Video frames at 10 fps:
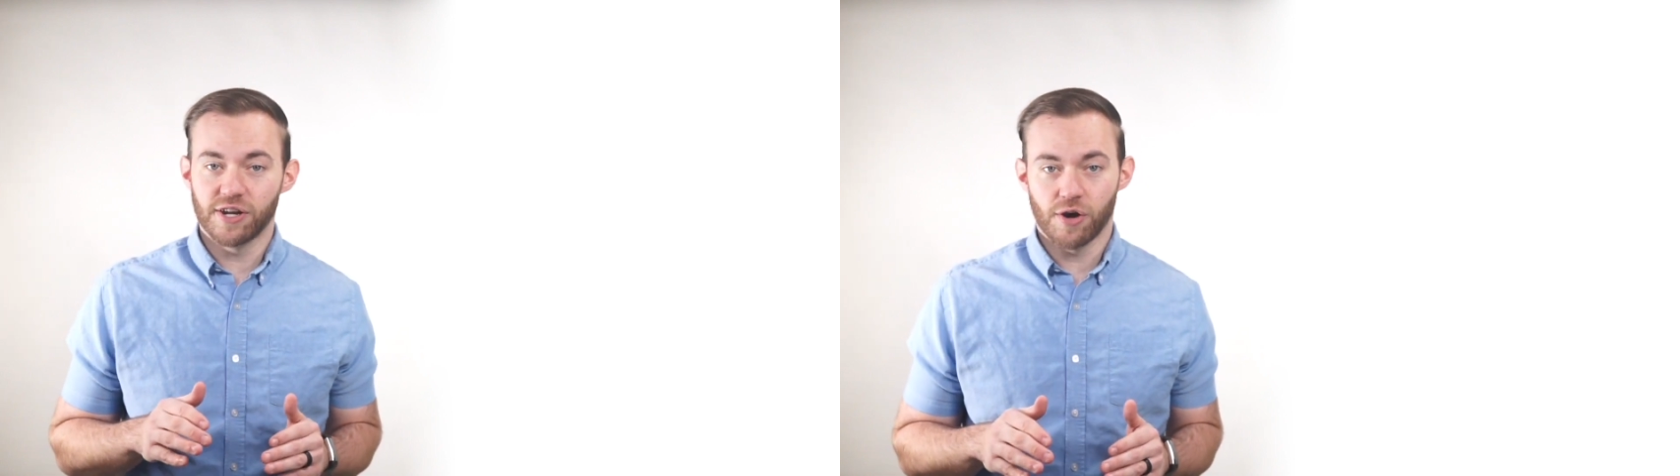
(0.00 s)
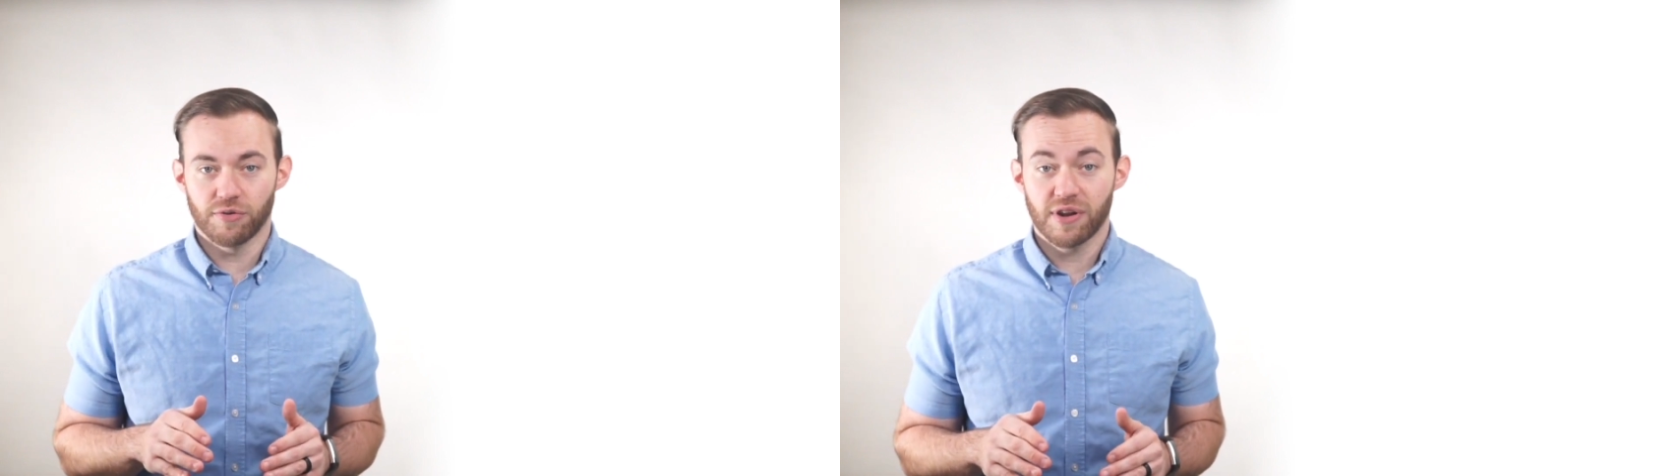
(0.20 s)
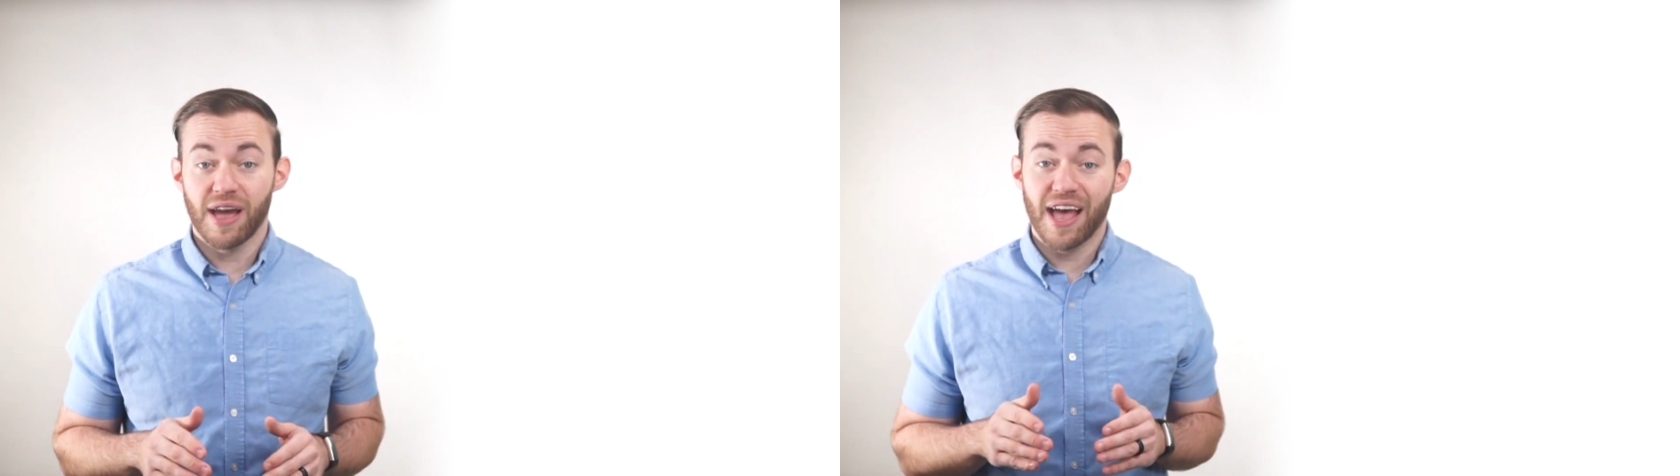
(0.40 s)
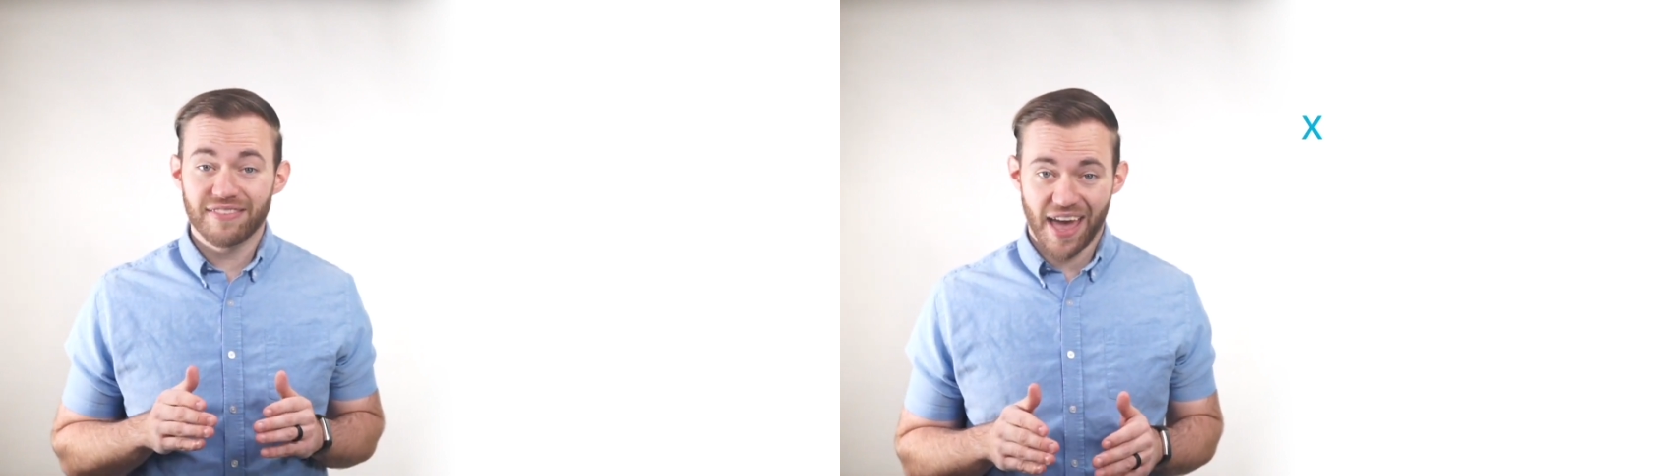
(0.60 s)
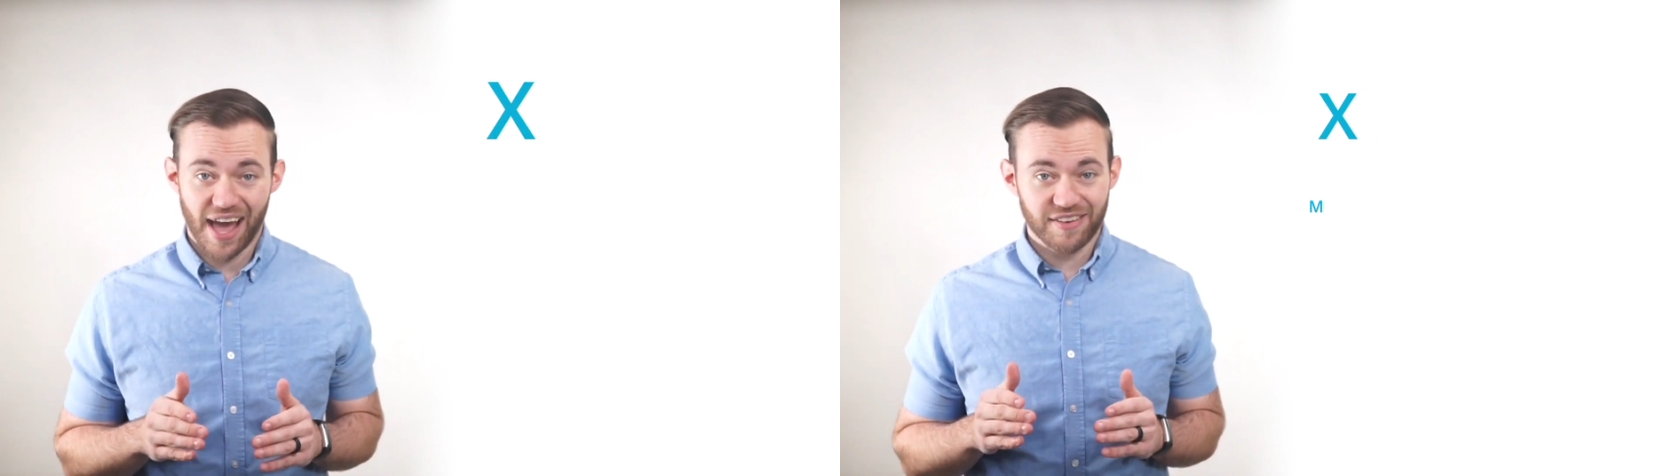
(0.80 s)
known
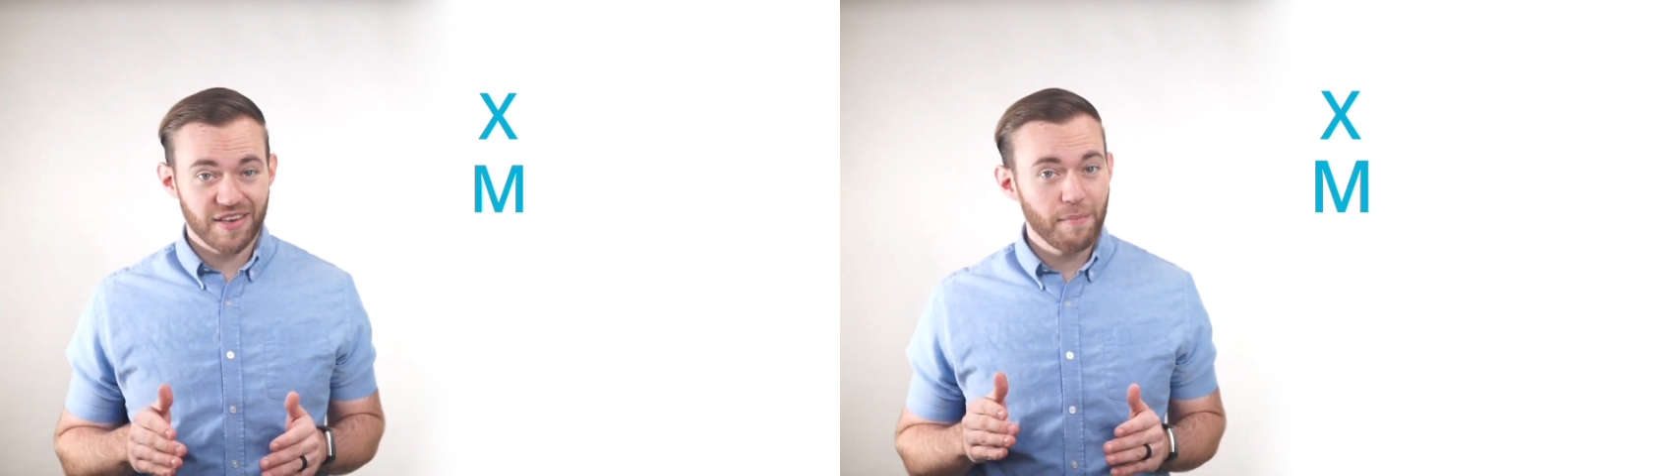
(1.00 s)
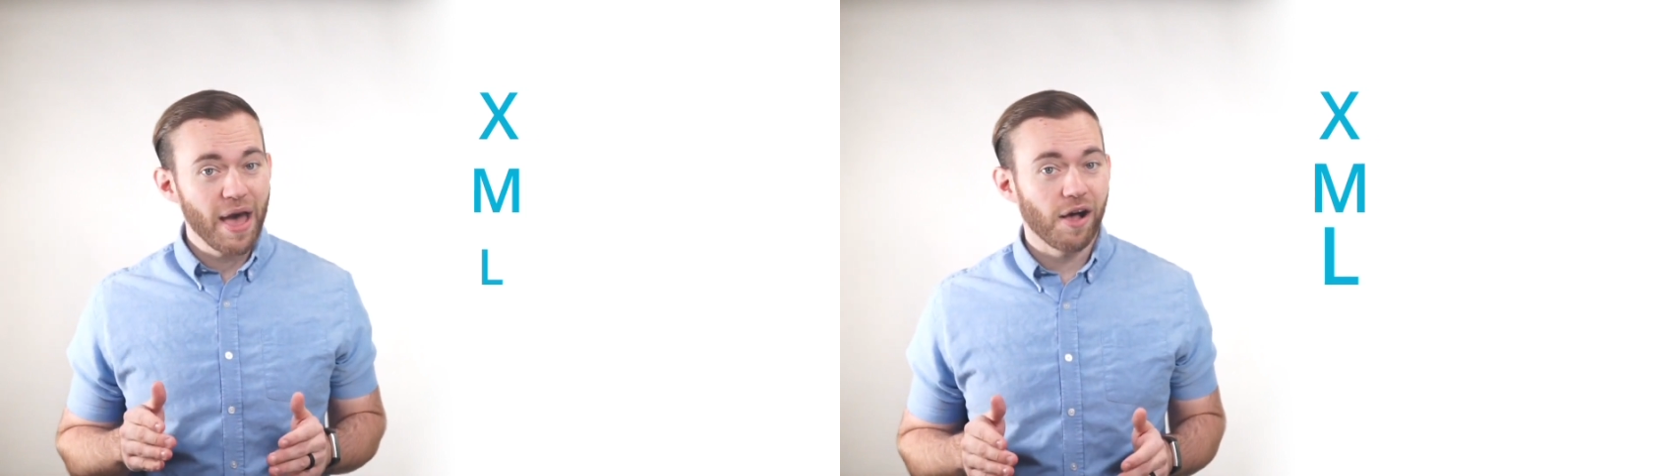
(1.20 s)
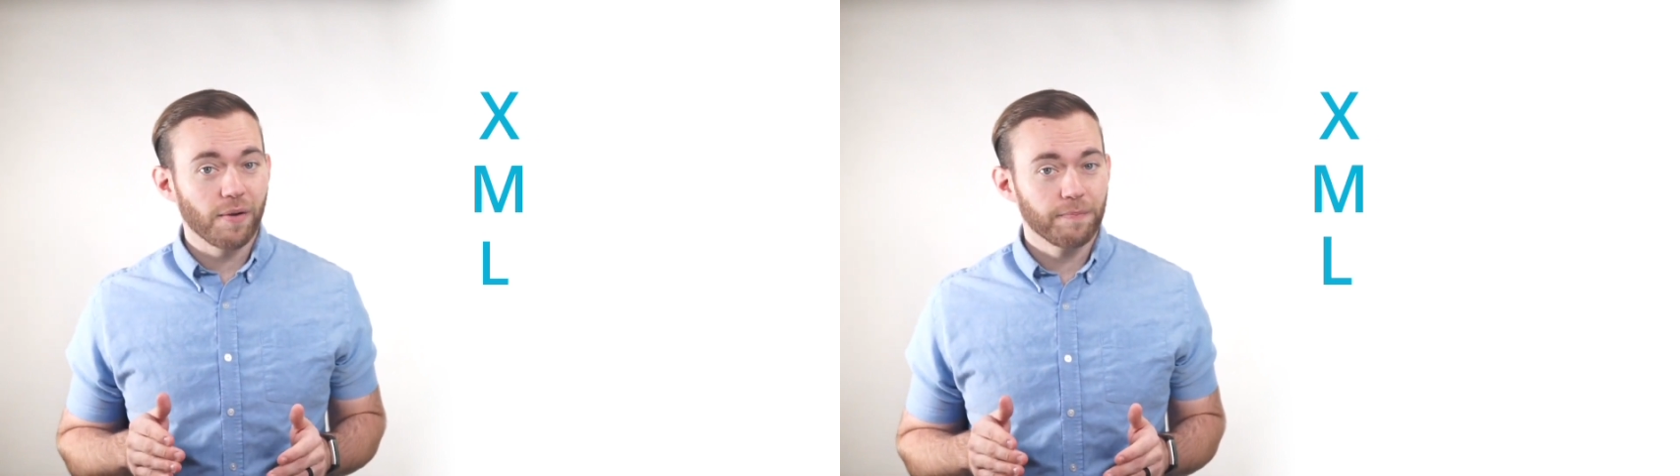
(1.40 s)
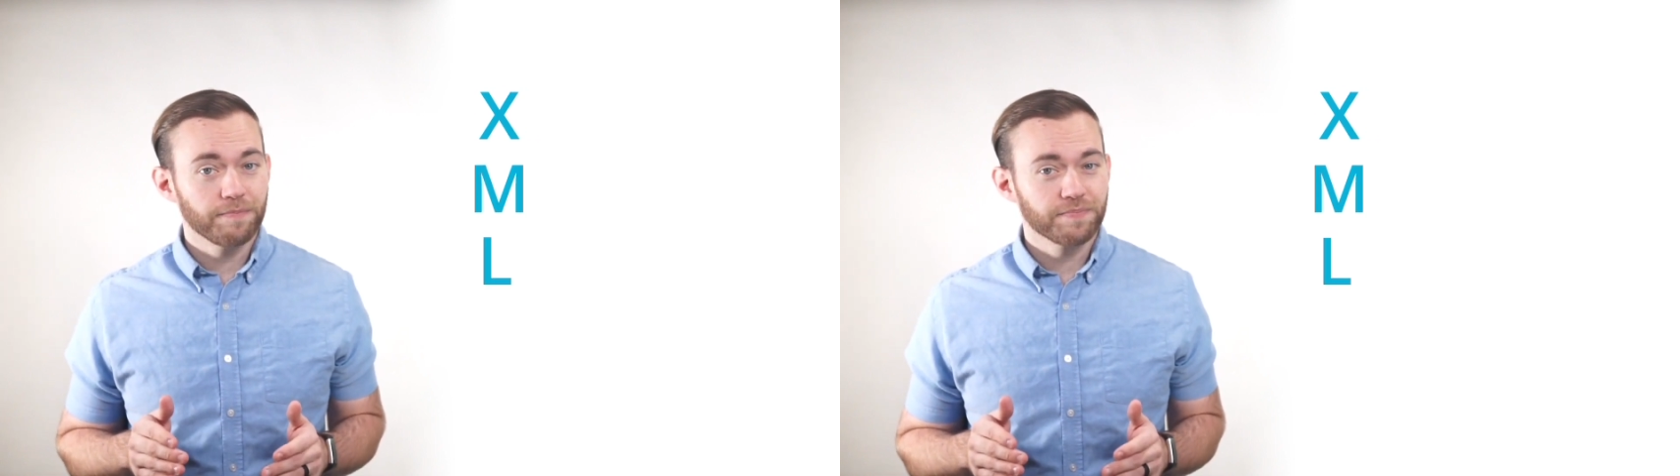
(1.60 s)
as XML.